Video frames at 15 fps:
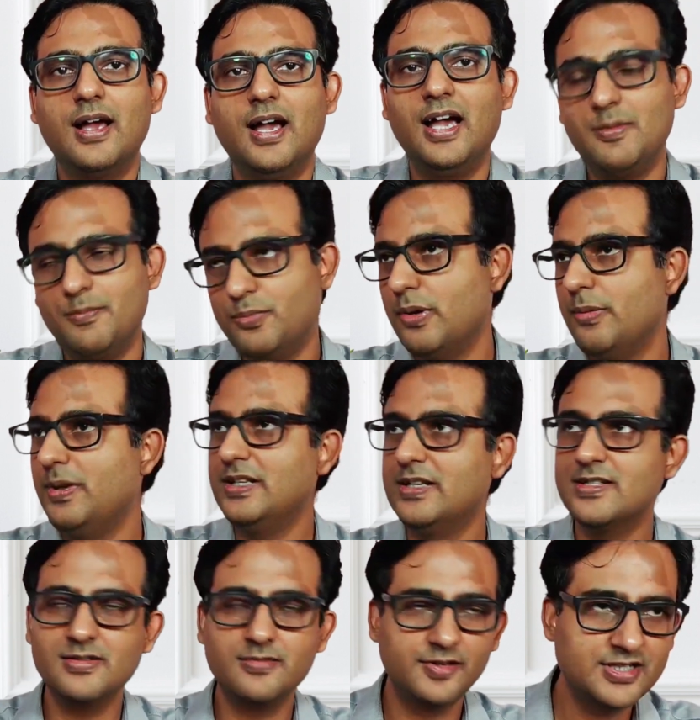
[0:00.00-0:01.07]
and probably
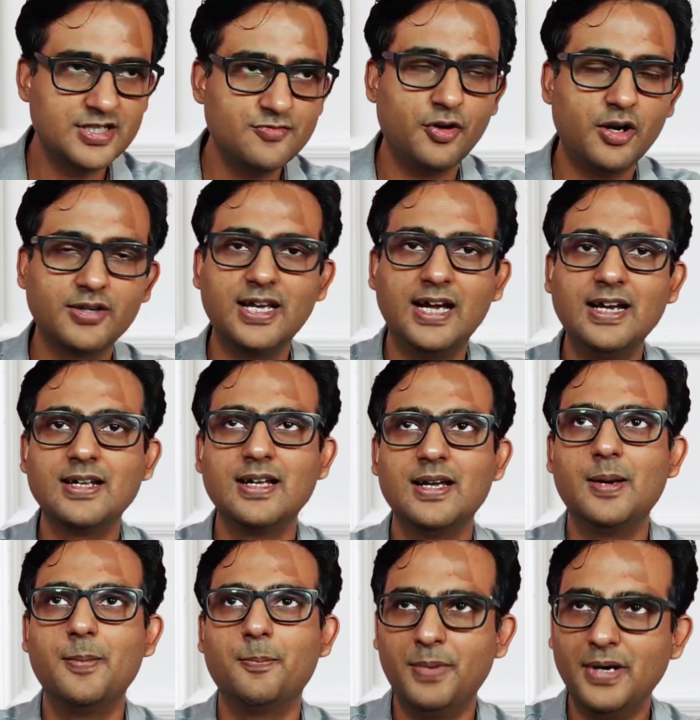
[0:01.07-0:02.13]
there's reason for
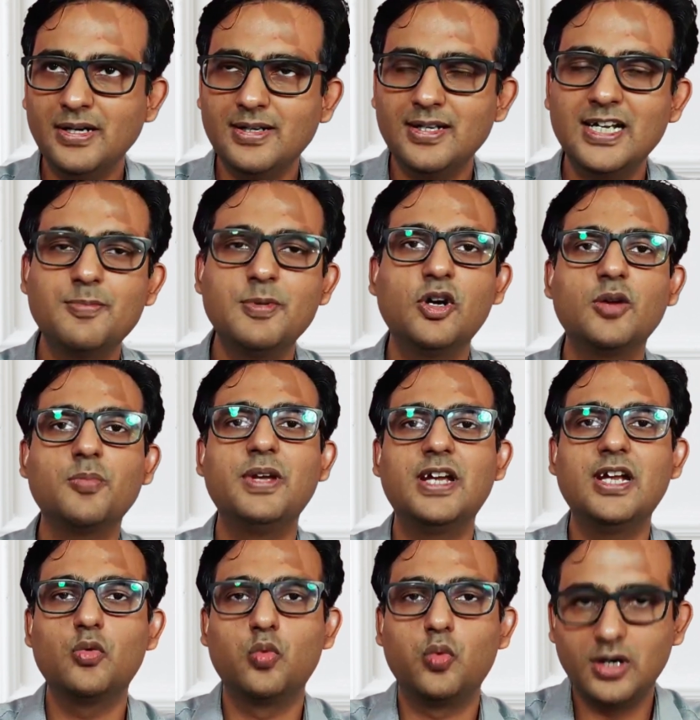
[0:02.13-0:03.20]
that, but let me not make
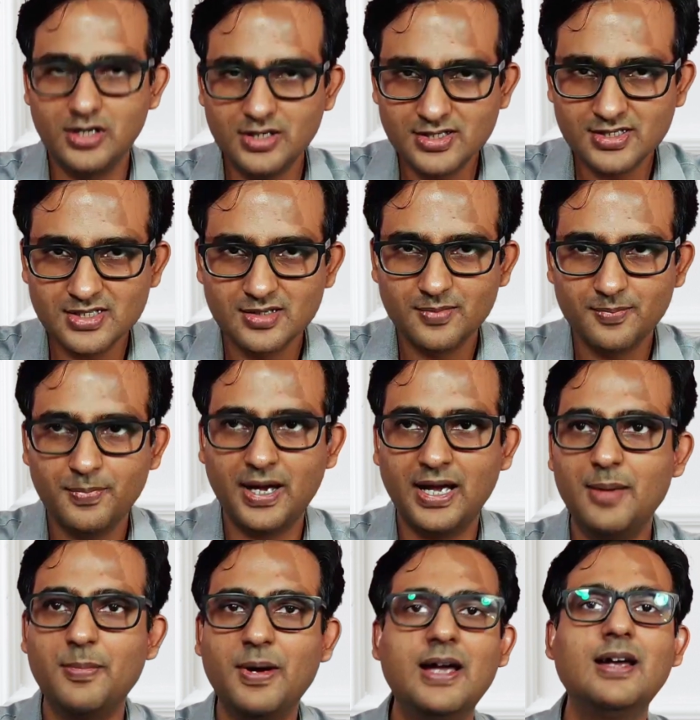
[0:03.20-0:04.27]
it worse
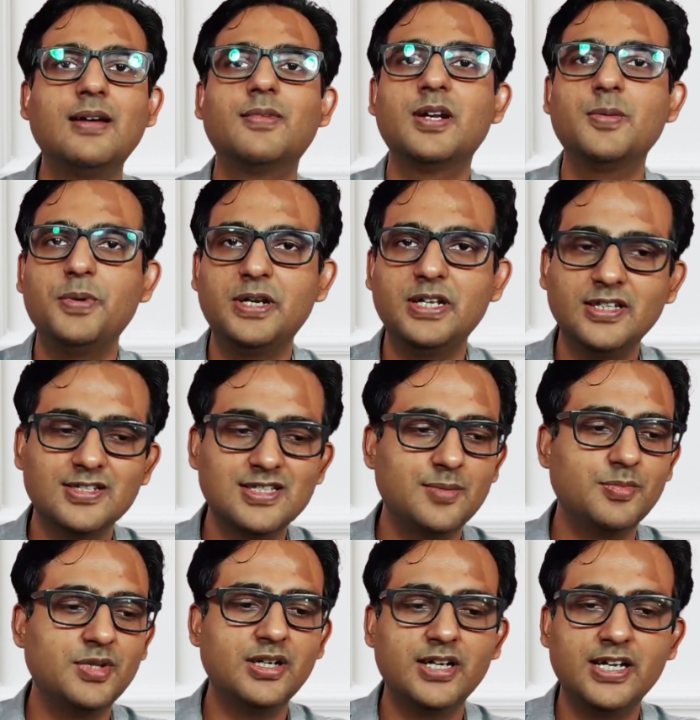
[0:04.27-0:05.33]
by, by repeating the
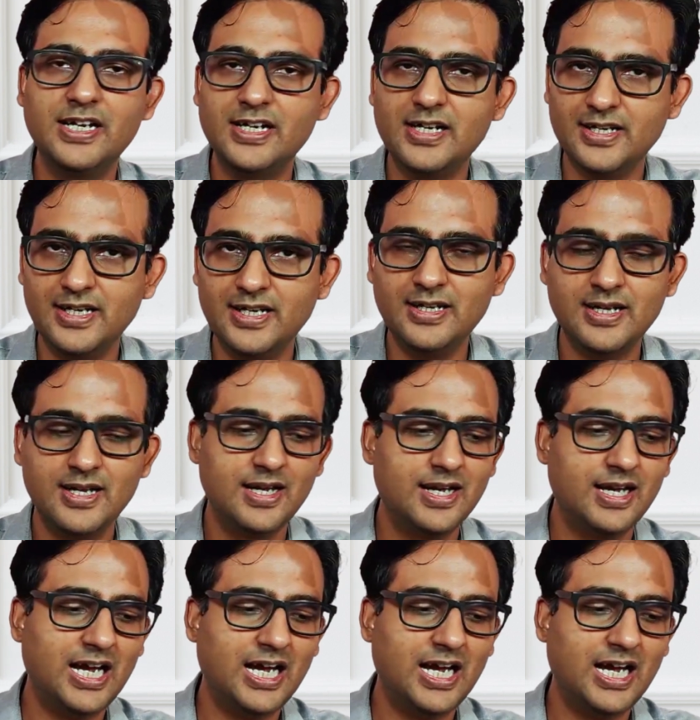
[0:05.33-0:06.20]
same thing again and again,